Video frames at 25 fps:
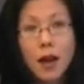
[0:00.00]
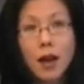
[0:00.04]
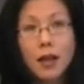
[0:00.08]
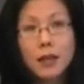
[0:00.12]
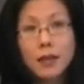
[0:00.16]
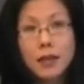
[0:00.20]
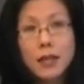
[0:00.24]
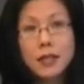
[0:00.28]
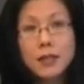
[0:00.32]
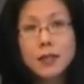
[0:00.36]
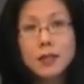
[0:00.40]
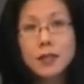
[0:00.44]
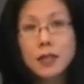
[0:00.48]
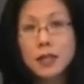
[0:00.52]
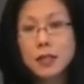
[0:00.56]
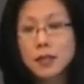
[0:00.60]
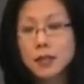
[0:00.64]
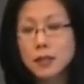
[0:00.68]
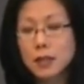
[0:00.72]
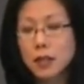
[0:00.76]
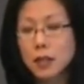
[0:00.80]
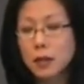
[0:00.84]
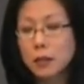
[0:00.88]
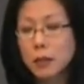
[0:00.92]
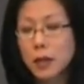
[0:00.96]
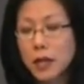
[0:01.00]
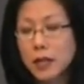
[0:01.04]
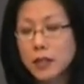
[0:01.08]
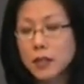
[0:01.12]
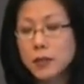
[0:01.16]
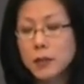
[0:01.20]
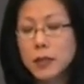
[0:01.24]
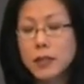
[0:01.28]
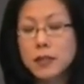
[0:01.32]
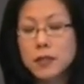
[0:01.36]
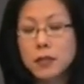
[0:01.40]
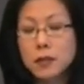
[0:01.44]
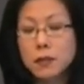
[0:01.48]
Online sites like
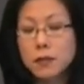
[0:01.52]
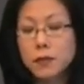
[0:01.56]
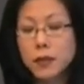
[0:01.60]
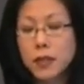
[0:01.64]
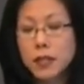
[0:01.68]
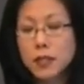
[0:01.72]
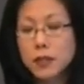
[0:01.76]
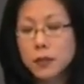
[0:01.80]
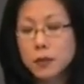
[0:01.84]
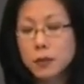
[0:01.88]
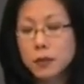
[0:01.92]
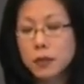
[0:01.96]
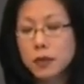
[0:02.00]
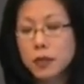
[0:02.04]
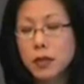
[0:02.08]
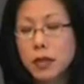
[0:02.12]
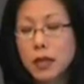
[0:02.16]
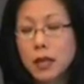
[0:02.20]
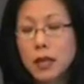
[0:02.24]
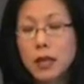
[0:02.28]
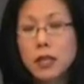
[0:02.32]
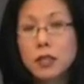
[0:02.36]
MySpace and Facebook,